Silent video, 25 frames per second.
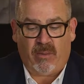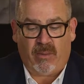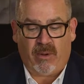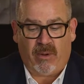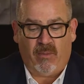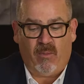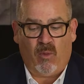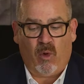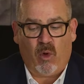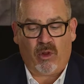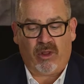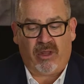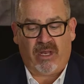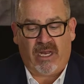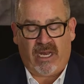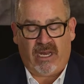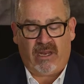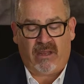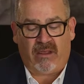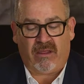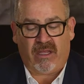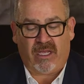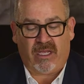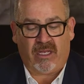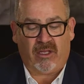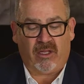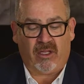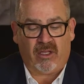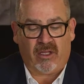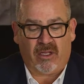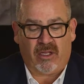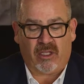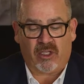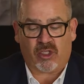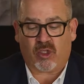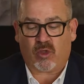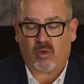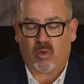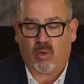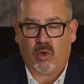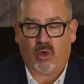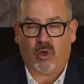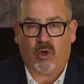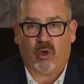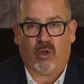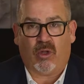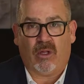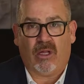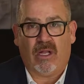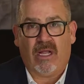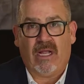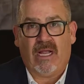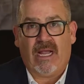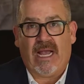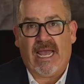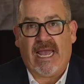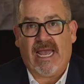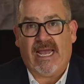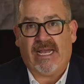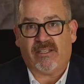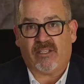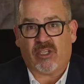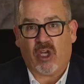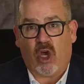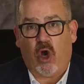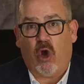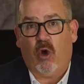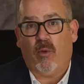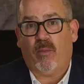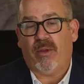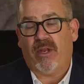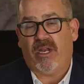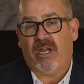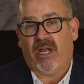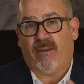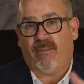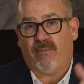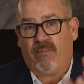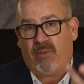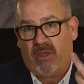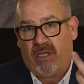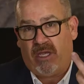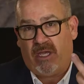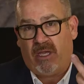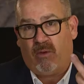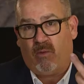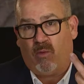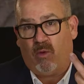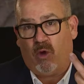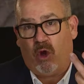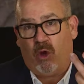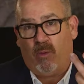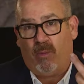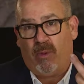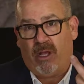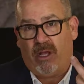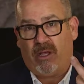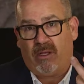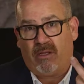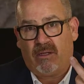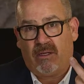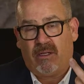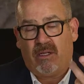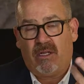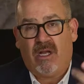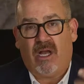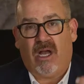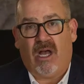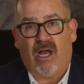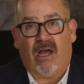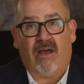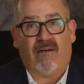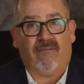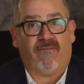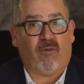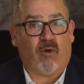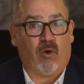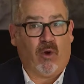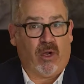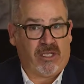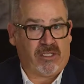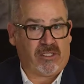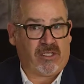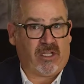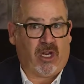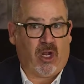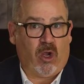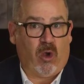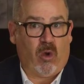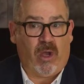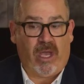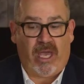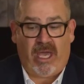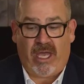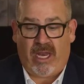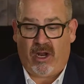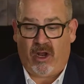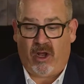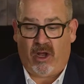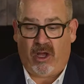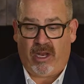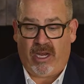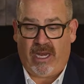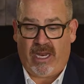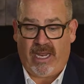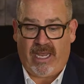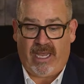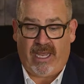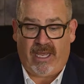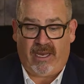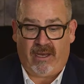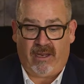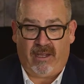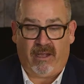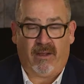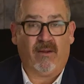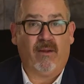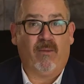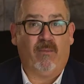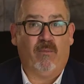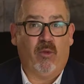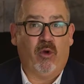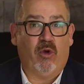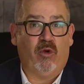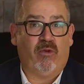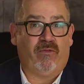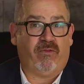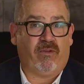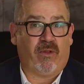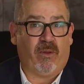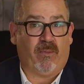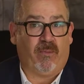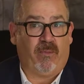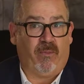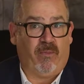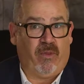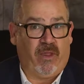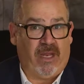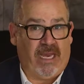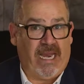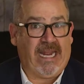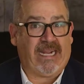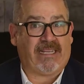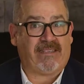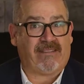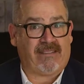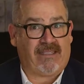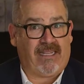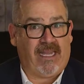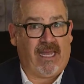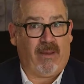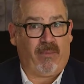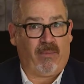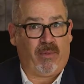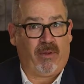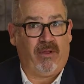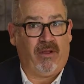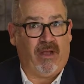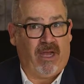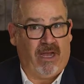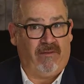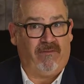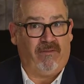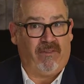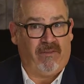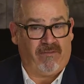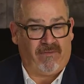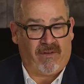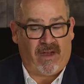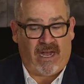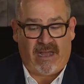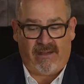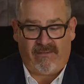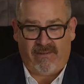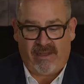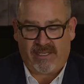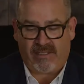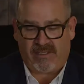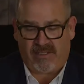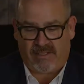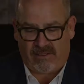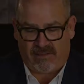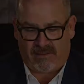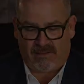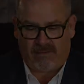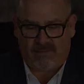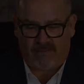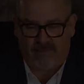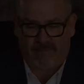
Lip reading: But more than anything, the swirl has opened up the aroma for us to go ahead on and move to the next step of the 5 S's.